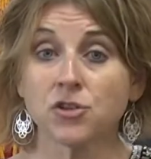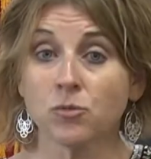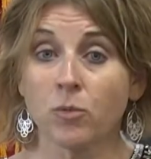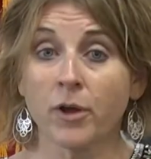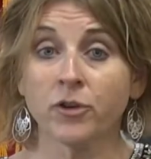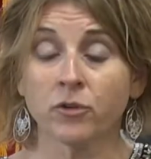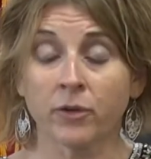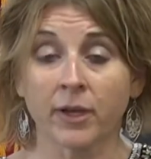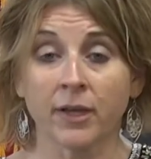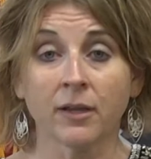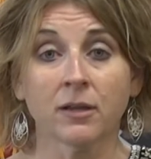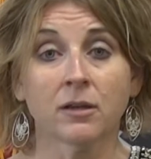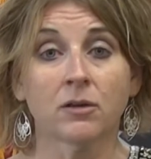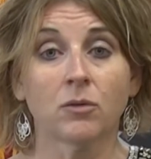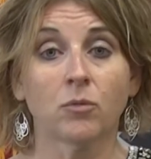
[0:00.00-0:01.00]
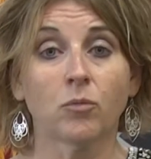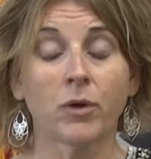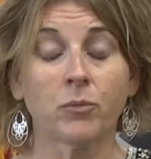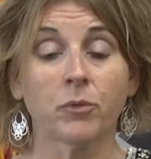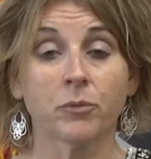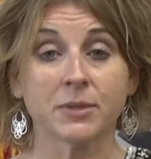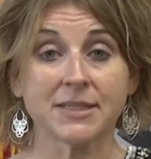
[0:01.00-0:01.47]
you're wondering,
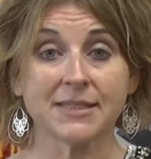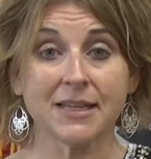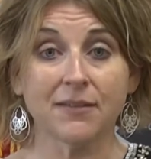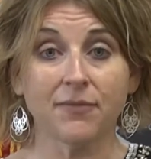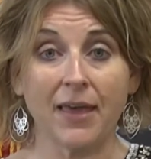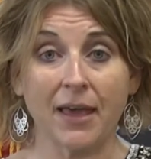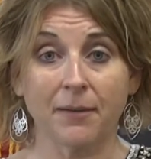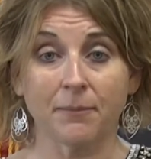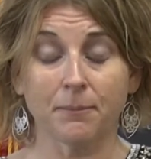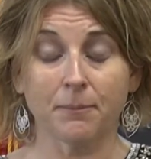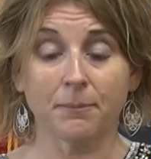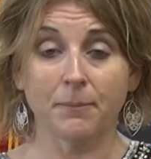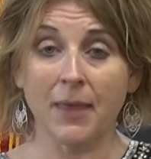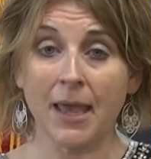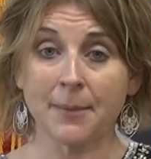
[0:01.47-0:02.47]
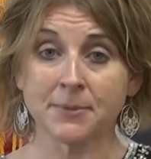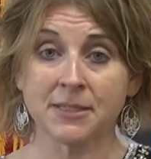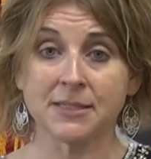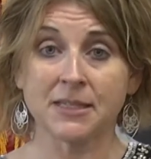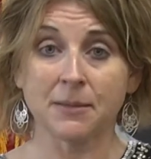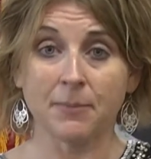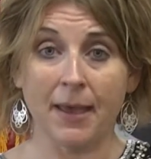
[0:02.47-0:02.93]
when we receive that
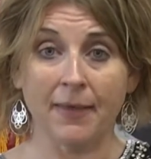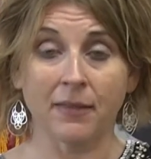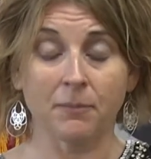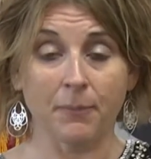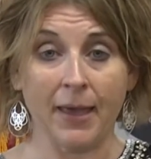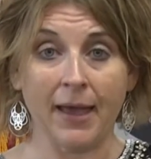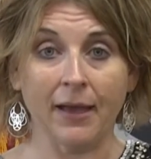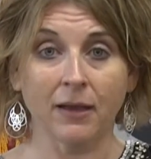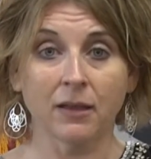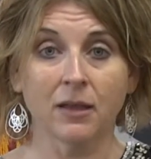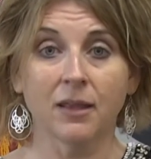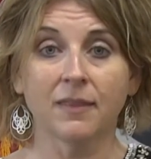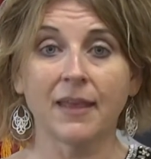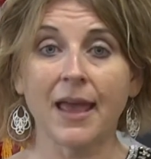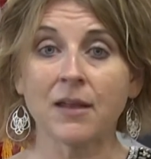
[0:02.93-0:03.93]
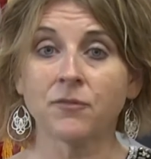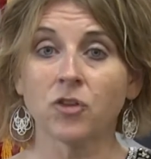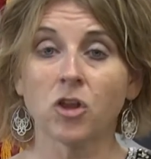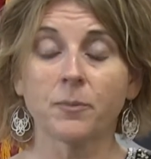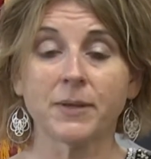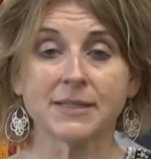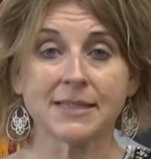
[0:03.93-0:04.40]
absentee ballot back, the
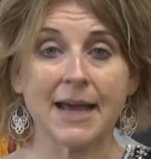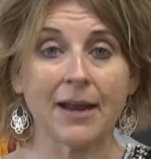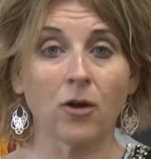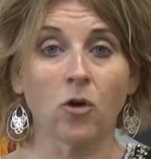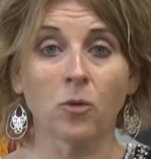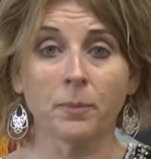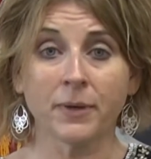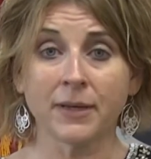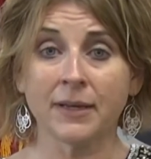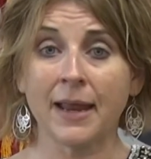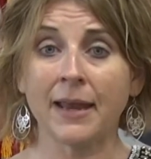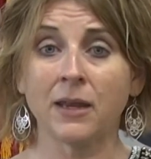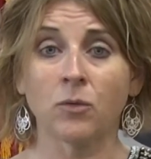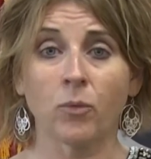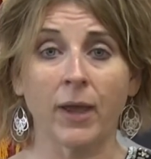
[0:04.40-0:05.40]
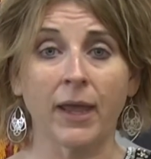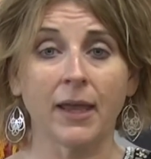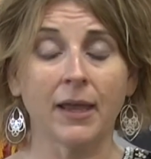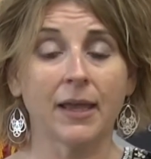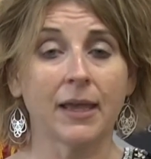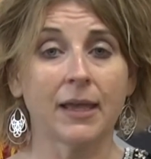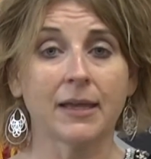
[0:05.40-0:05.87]
envelope is not opened in any
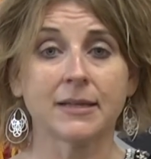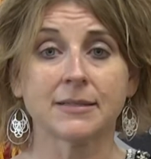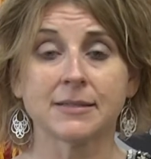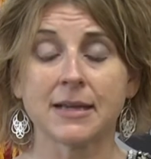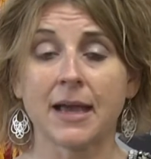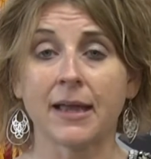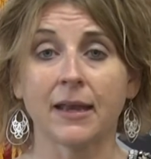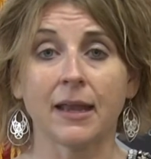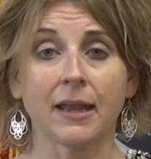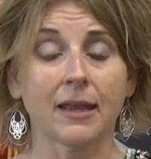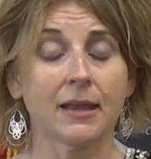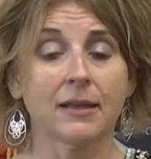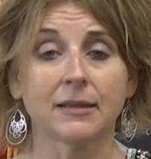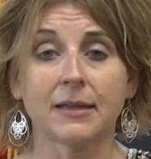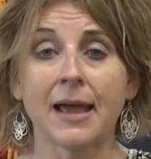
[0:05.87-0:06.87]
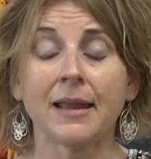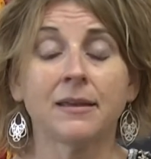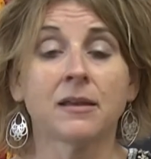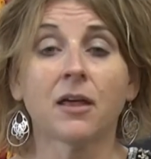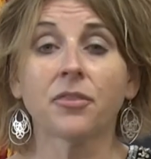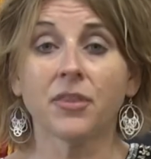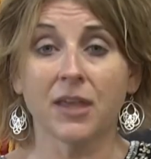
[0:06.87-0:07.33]
way. It is
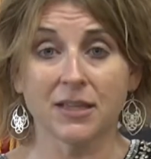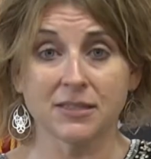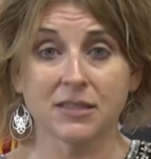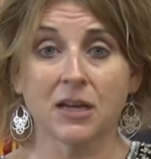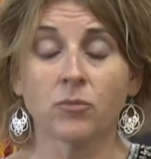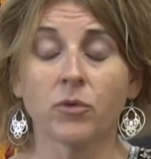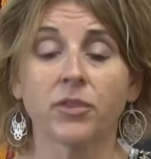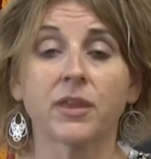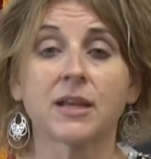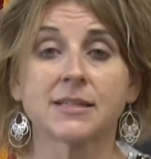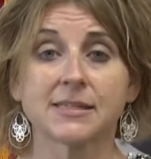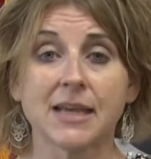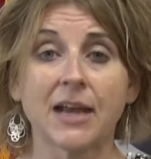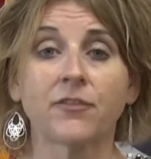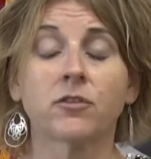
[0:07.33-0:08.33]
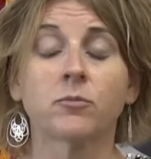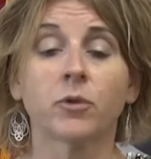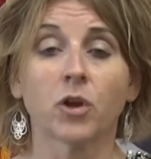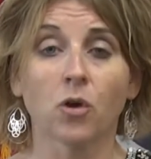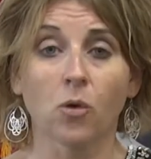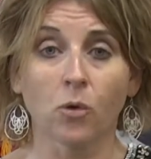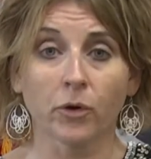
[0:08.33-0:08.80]
nothing is done with it aside from
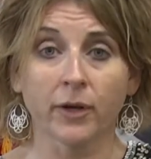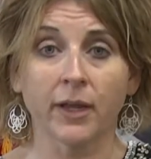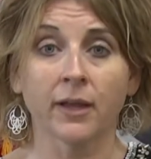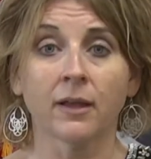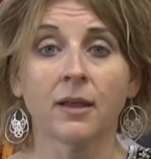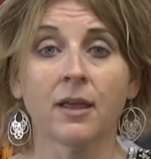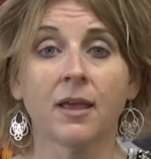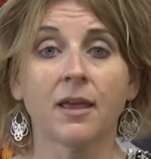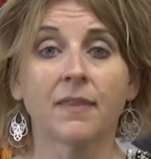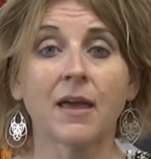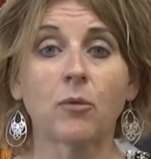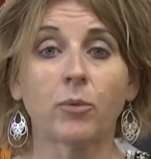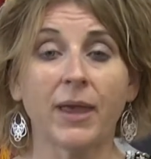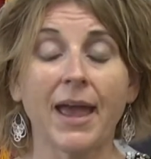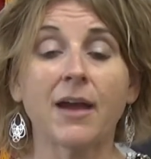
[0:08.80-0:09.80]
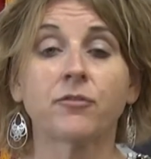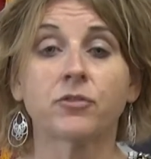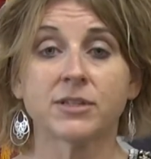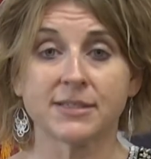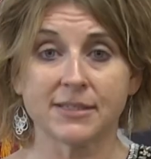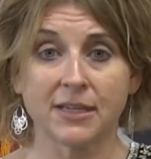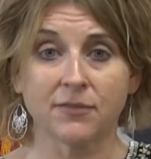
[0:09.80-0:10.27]
recording that we have
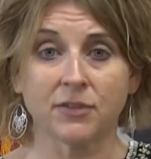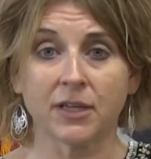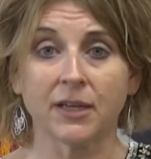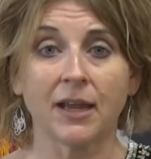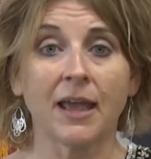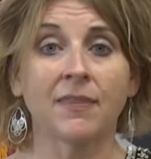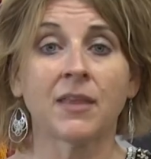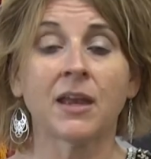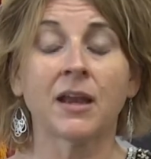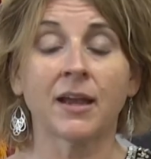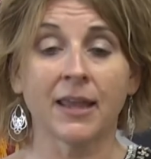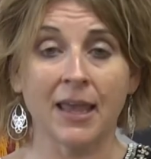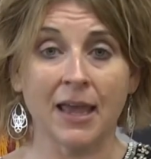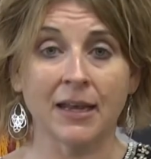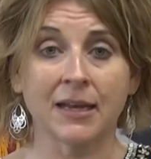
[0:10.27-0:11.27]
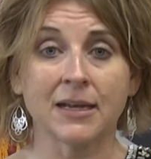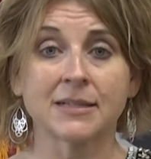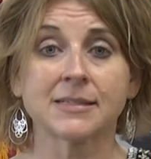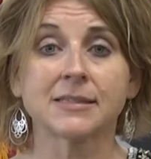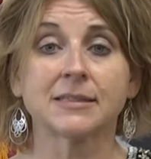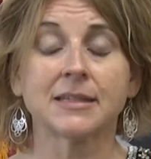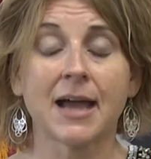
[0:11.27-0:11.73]
received it. And then again, it
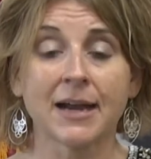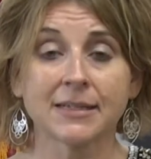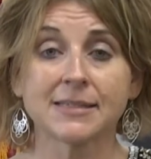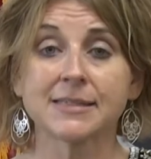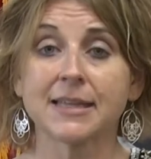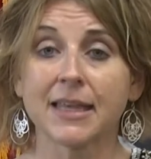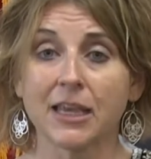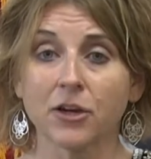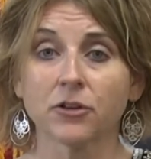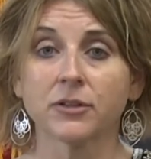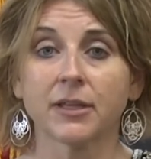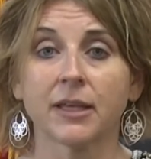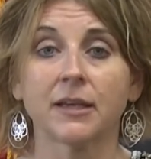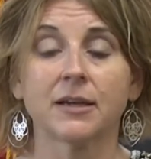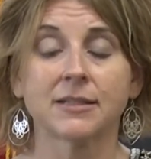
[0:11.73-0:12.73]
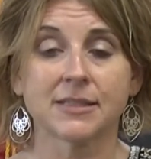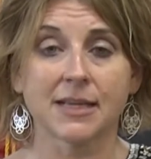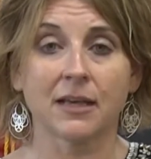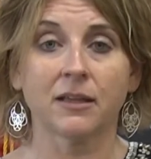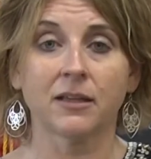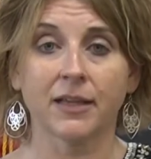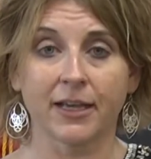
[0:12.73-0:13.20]
is locked securely
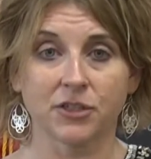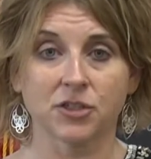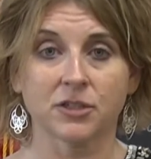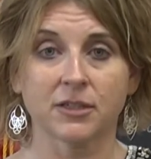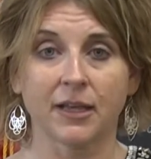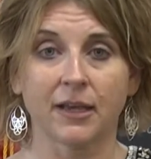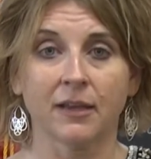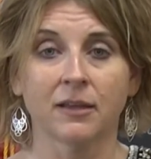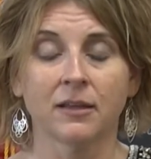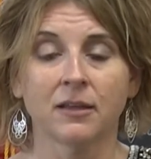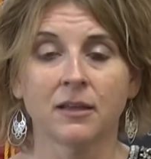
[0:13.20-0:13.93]
until election day.